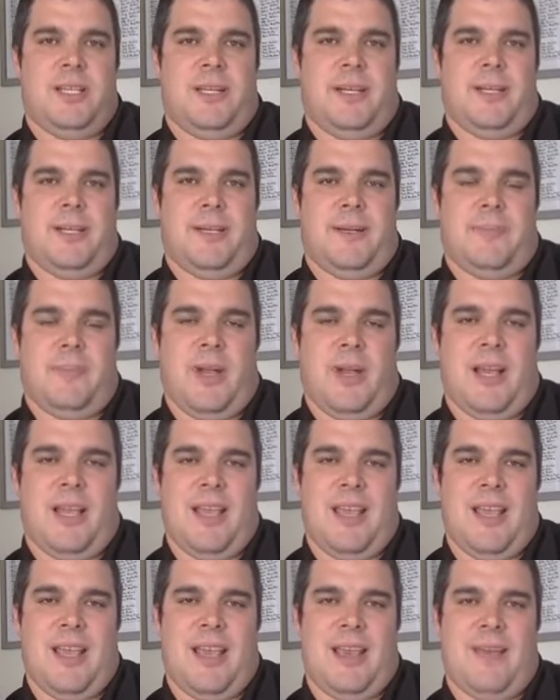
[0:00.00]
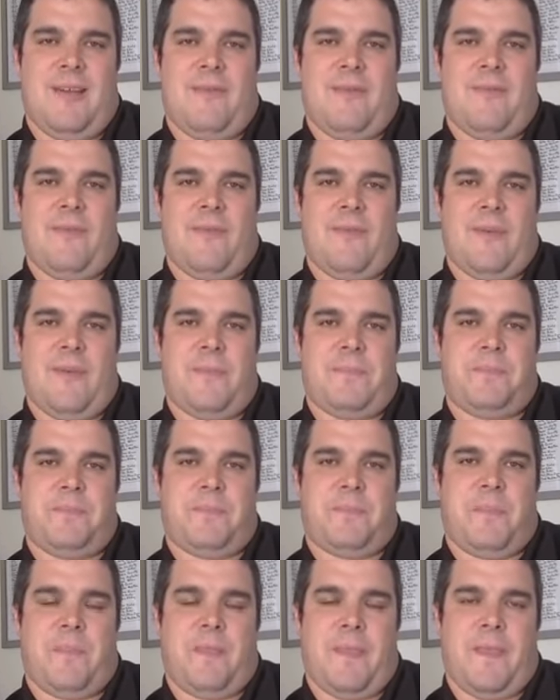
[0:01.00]
I have
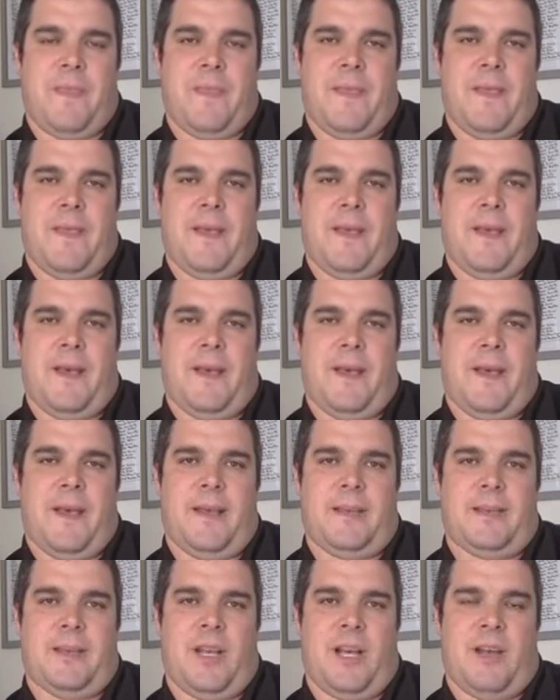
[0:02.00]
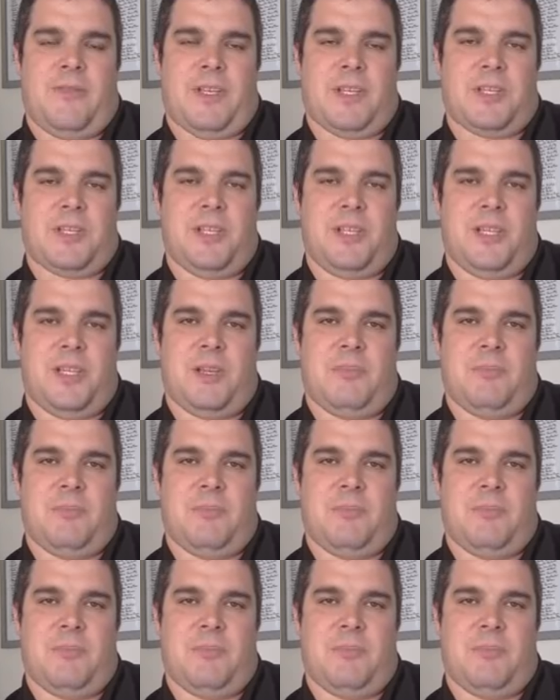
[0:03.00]
obviously